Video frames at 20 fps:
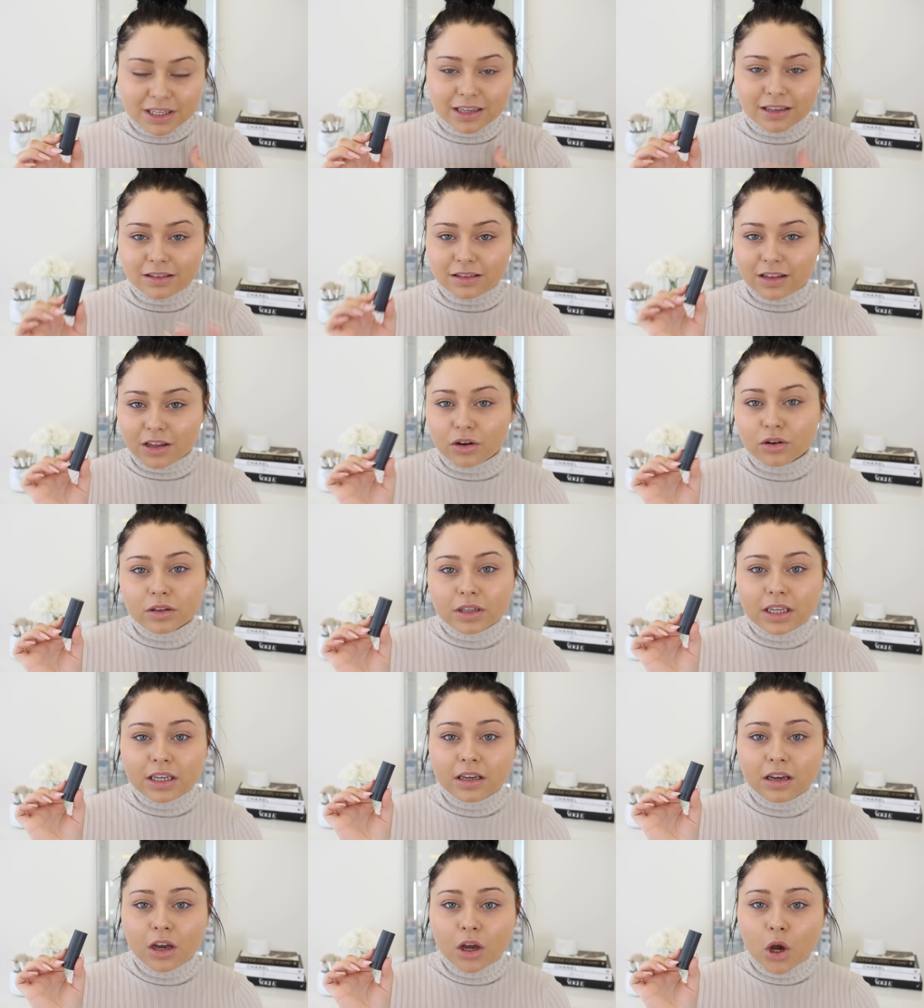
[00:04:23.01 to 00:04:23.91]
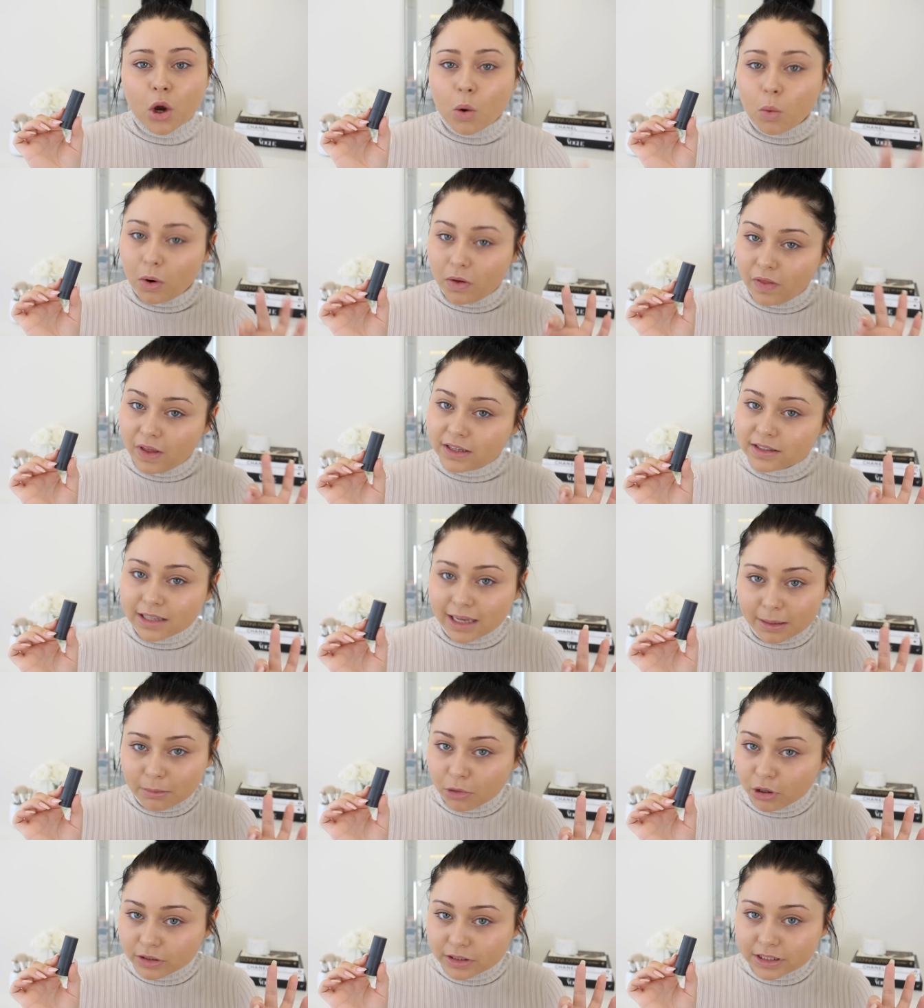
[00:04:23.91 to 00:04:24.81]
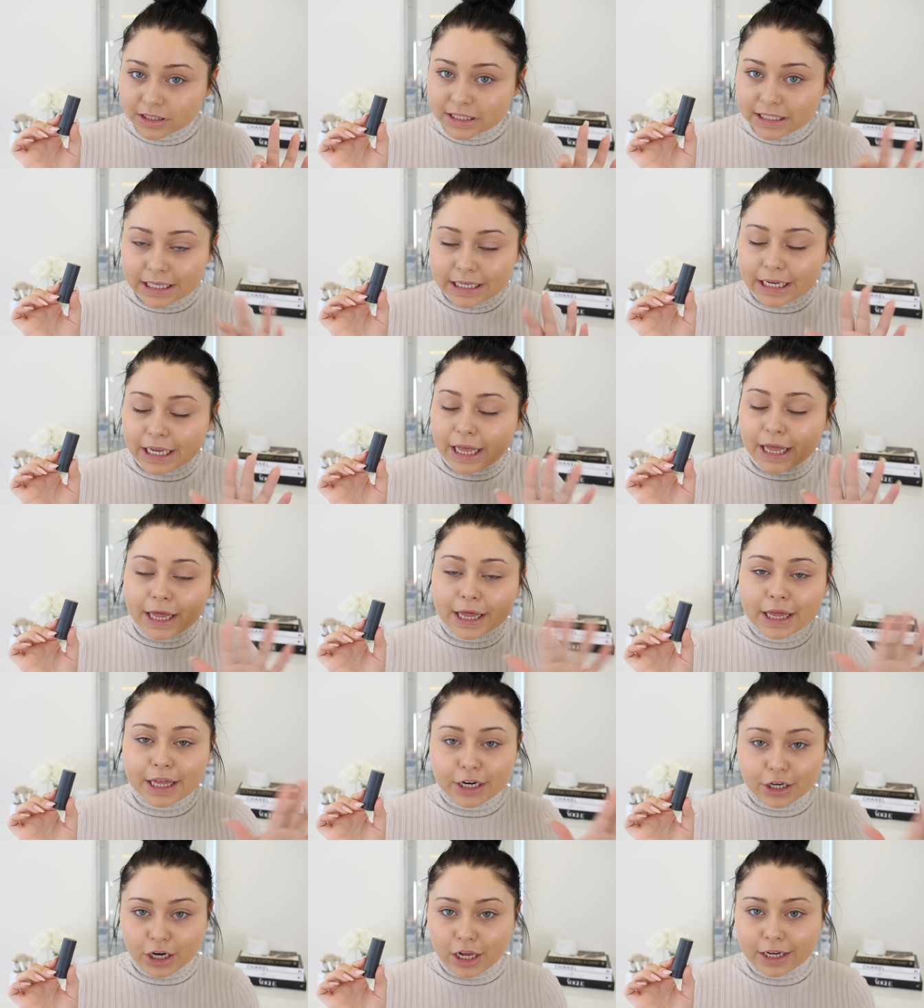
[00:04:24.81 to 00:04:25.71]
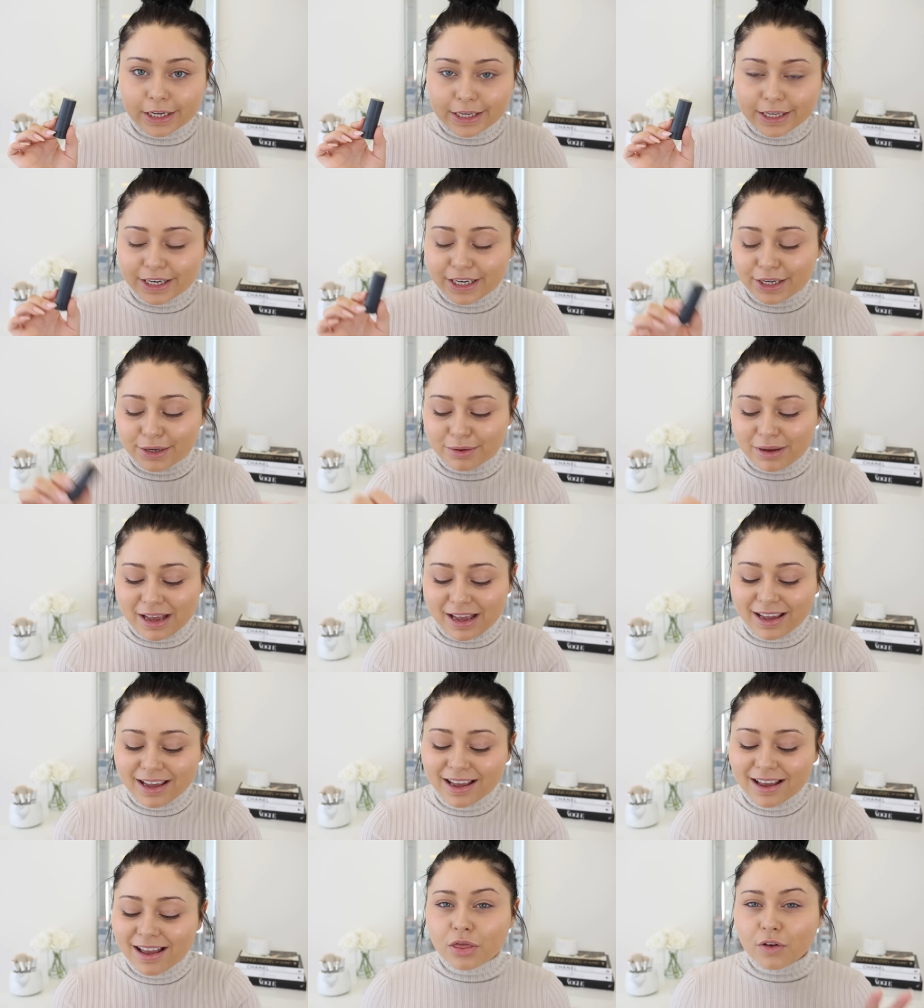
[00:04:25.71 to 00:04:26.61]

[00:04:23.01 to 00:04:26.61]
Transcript: Like literally, when they say multi-stick, they're not kidding, okay?